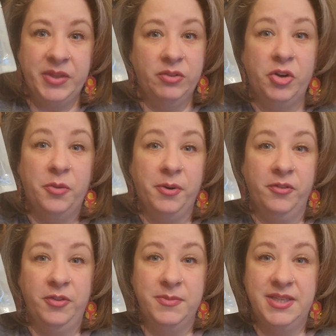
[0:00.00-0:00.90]
little
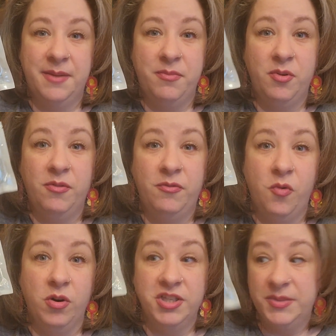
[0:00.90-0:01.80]
perfume sample
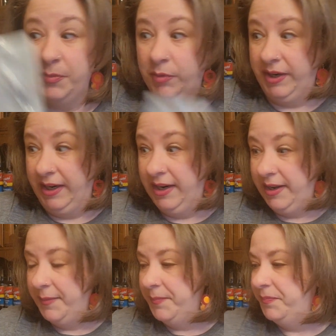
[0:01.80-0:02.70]
for spring.